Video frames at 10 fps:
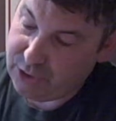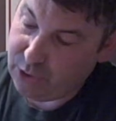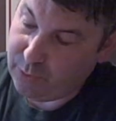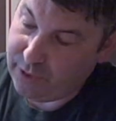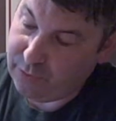
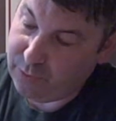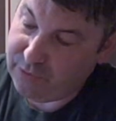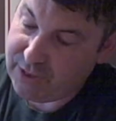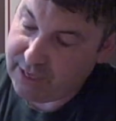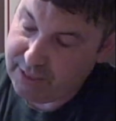So
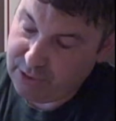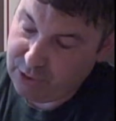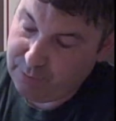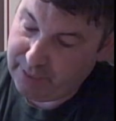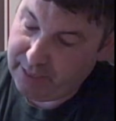we've set it
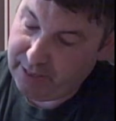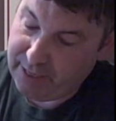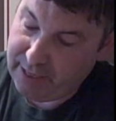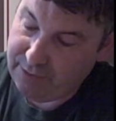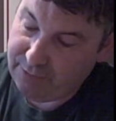to be in
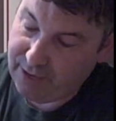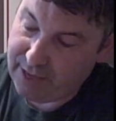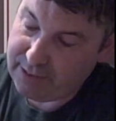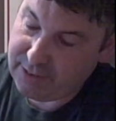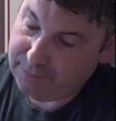E
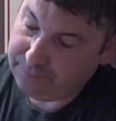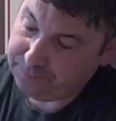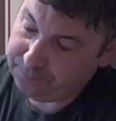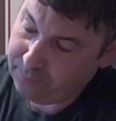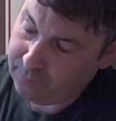flat,
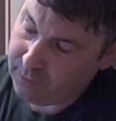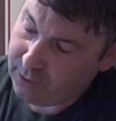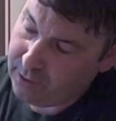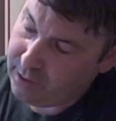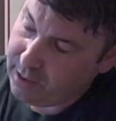
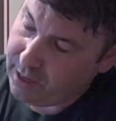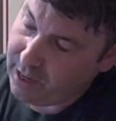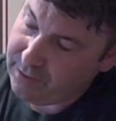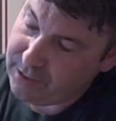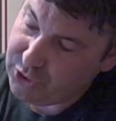
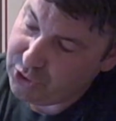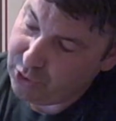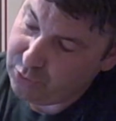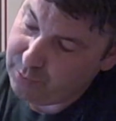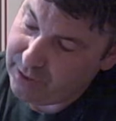and this
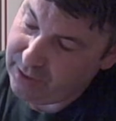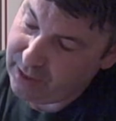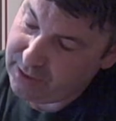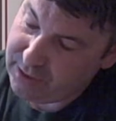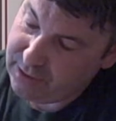shows me
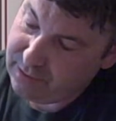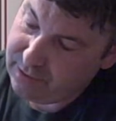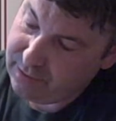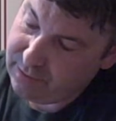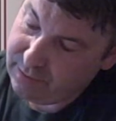that
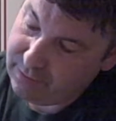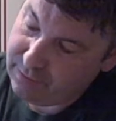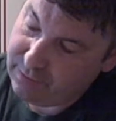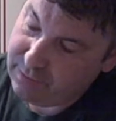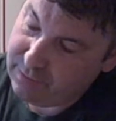
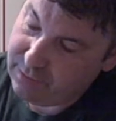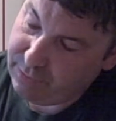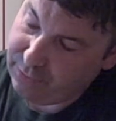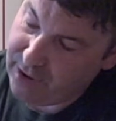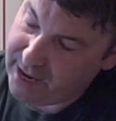the
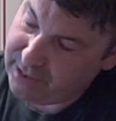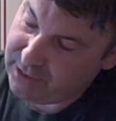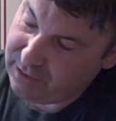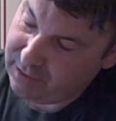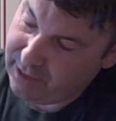
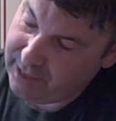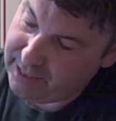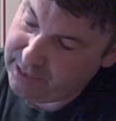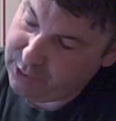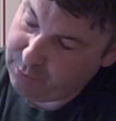fret I
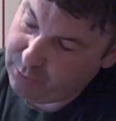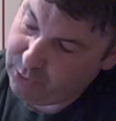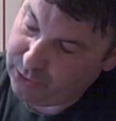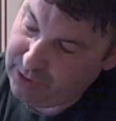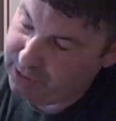need to
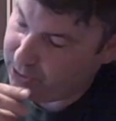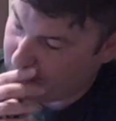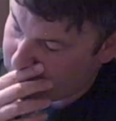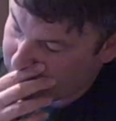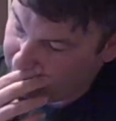put this
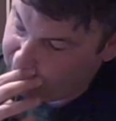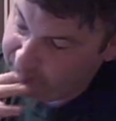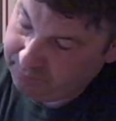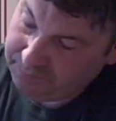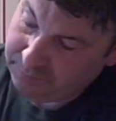note on
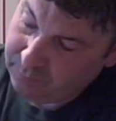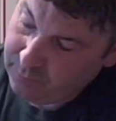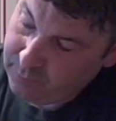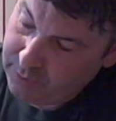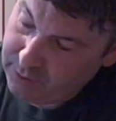
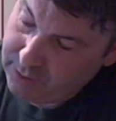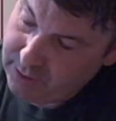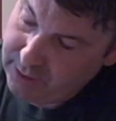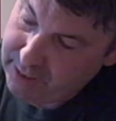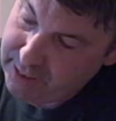
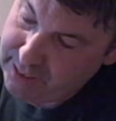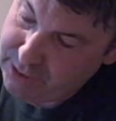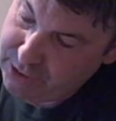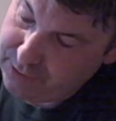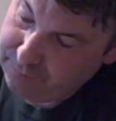
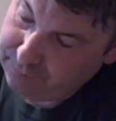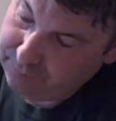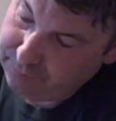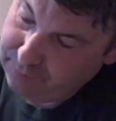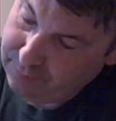is
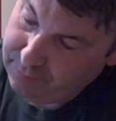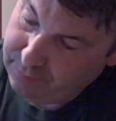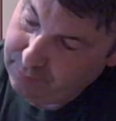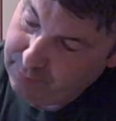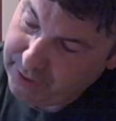
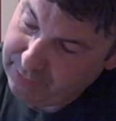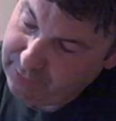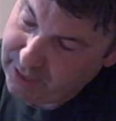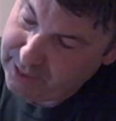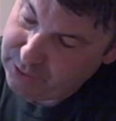B
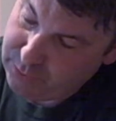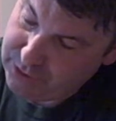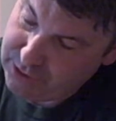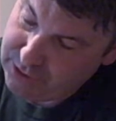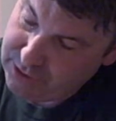flat,
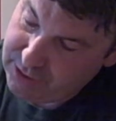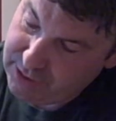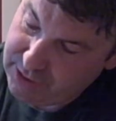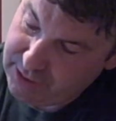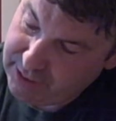which is the
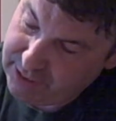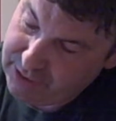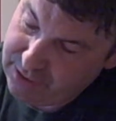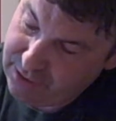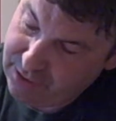
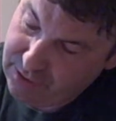6th,